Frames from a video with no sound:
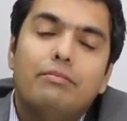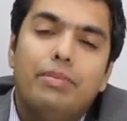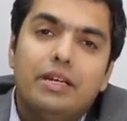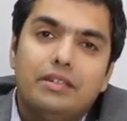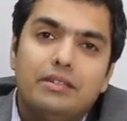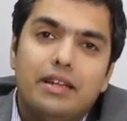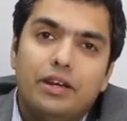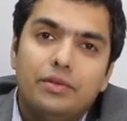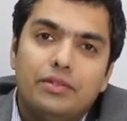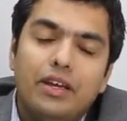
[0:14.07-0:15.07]
patients
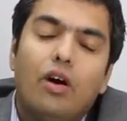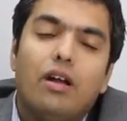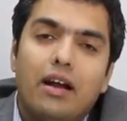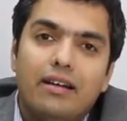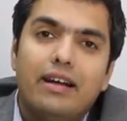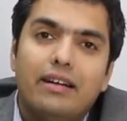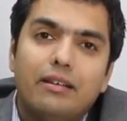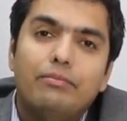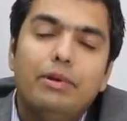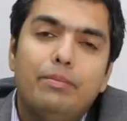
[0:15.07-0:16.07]
that you see or 100
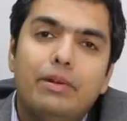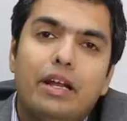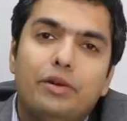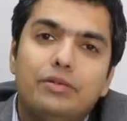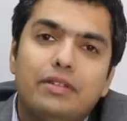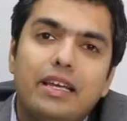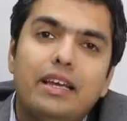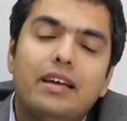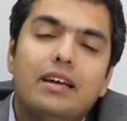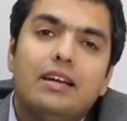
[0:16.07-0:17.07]
people that you
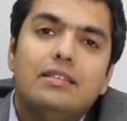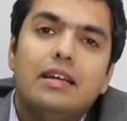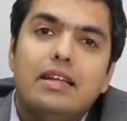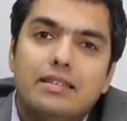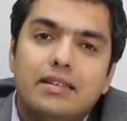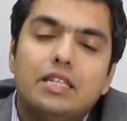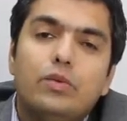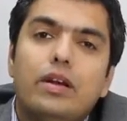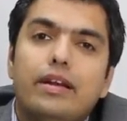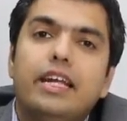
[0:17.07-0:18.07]
see, the incidence
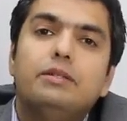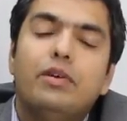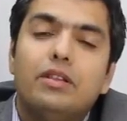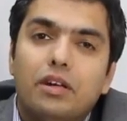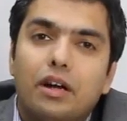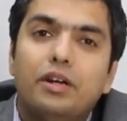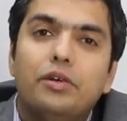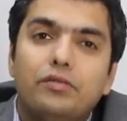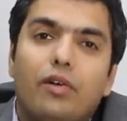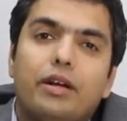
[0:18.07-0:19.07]
will range between 30
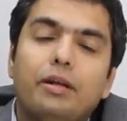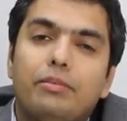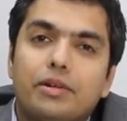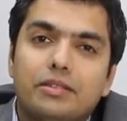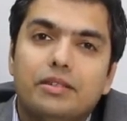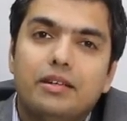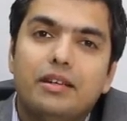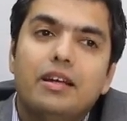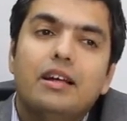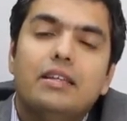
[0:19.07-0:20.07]
to 40%.
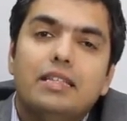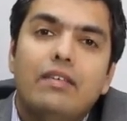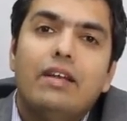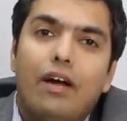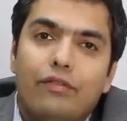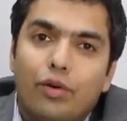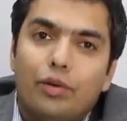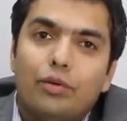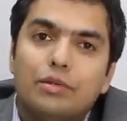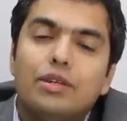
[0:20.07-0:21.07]
They will have
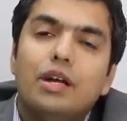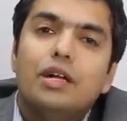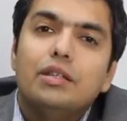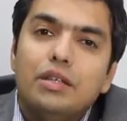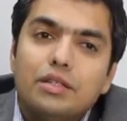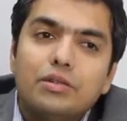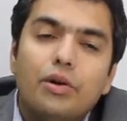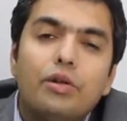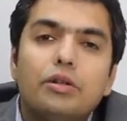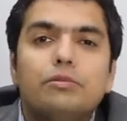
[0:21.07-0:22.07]
nodules. These
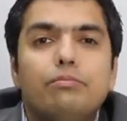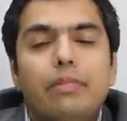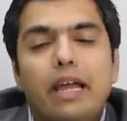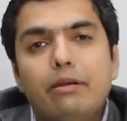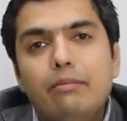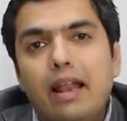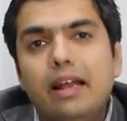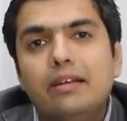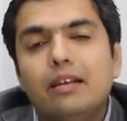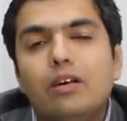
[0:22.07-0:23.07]
nodules may be
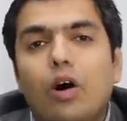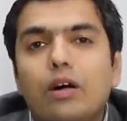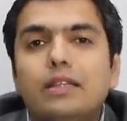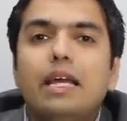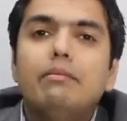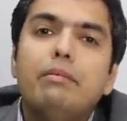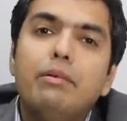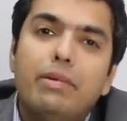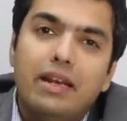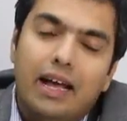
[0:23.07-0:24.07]
malignant or they may be
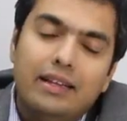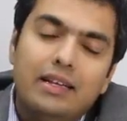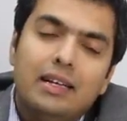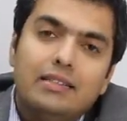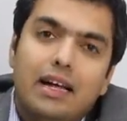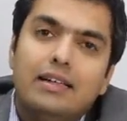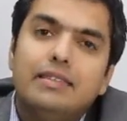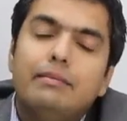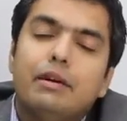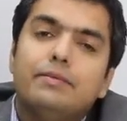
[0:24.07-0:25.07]
benign. That is,
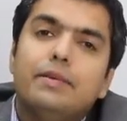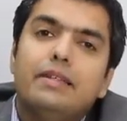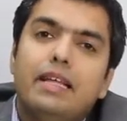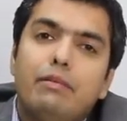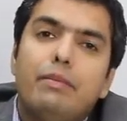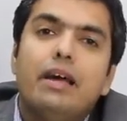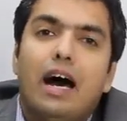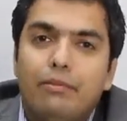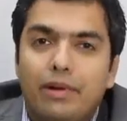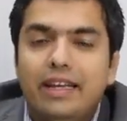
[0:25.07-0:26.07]
they may be
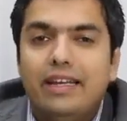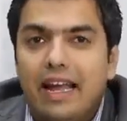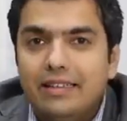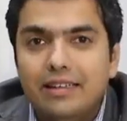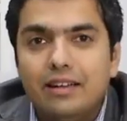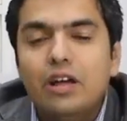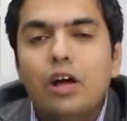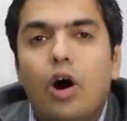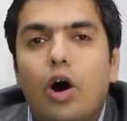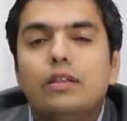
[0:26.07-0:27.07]
harboring cancer
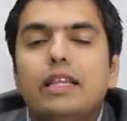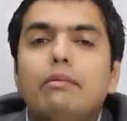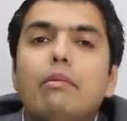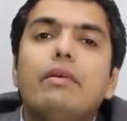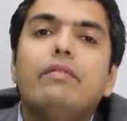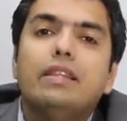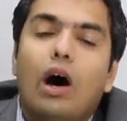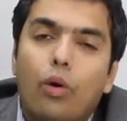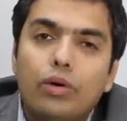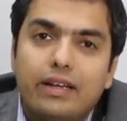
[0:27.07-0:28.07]
or they may be
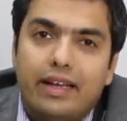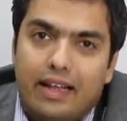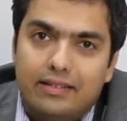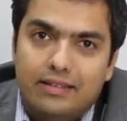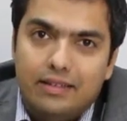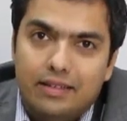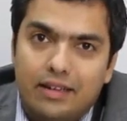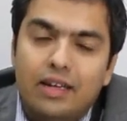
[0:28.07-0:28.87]
without cancer.